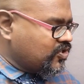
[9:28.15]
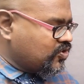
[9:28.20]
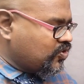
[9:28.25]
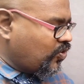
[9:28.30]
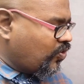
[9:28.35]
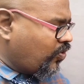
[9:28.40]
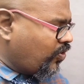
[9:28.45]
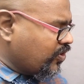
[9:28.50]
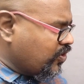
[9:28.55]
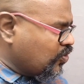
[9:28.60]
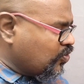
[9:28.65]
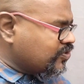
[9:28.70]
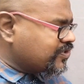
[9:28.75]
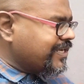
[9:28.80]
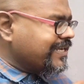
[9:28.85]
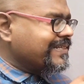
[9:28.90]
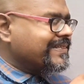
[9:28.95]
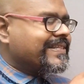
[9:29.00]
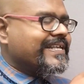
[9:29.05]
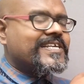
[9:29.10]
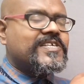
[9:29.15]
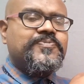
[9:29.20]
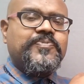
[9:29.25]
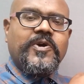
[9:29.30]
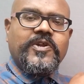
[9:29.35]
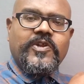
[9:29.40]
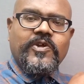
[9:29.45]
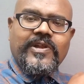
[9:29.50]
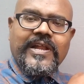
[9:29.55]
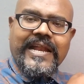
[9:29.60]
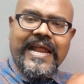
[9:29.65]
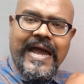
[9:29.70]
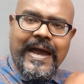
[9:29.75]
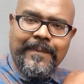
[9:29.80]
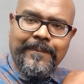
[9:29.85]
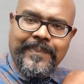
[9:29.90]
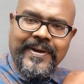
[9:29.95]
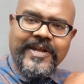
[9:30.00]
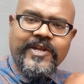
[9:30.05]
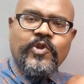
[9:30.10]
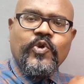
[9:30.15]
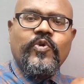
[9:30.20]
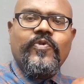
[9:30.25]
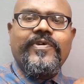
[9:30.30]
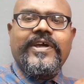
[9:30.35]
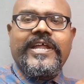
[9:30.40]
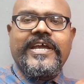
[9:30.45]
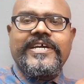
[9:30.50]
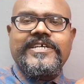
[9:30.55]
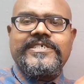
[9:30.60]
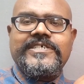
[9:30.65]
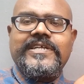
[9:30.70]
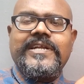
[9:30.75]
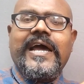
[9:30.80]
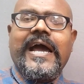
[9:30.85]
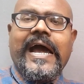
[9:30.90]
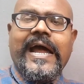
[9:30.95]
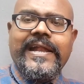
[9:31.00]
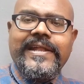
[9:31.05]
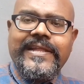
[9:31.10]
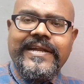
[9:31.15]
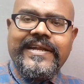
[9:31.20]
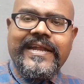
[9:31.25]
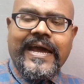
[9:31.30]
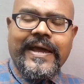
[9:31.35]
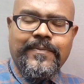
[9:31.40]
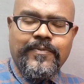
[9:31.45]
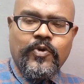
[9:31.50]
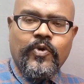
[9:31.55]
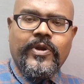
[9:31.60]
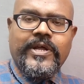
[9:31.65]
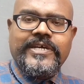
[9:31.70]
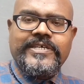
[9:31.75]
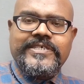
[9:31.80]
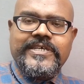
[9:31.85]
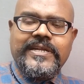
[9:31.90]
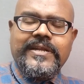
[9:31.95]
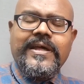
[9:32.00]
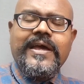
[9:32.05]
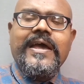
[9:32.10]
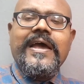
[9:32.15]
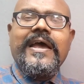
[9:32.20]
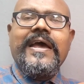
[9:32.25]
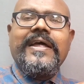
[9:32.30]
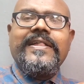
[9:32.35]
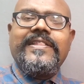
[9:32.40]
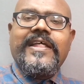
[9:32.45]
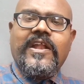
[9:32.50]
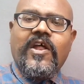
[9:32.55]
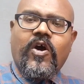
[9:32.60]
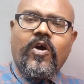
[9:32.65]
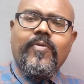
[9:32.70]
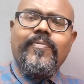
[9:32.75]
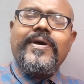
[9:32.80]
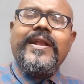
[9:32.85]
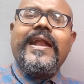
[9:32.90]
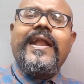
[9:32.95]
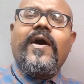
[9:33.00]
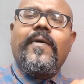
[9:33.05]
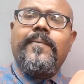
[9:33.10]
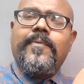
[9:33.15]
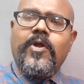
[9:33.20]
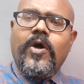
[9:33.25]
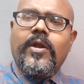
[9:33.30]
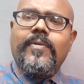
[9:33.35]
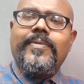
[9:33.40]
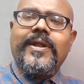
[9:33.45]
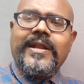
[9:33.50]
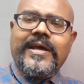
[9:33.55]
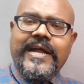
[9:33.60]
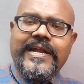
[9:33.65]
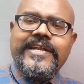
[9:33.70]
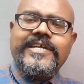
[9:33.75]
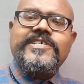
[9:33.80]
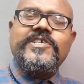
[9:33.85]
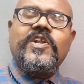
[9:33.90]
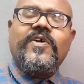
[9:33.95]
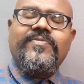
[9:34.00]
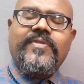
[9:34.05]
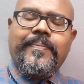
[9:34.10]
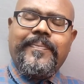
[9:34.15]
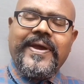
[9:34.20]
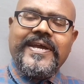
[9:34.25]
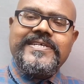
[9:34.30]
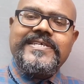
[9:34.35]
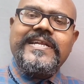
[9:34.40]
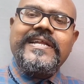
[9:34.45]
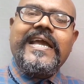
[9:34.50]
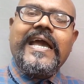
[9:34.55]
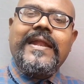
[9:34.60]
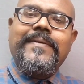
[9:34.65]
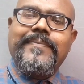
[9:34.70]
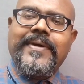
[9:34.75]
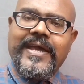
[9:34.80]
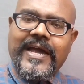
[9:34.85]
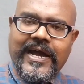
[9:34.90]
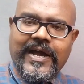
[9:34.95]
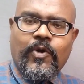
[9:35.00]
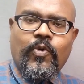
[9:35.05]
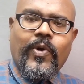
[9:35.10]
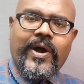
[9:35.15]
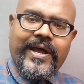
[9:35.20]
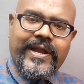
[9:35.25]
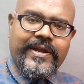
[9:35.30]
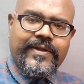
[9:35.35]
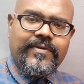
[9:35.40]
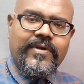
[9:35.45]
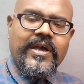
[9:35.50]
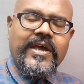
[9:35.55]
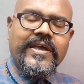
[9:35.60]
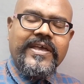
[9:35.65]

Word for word: So using these particular amplitude variation and the time duration, the normal and abnormal condition of the patient can be acquired.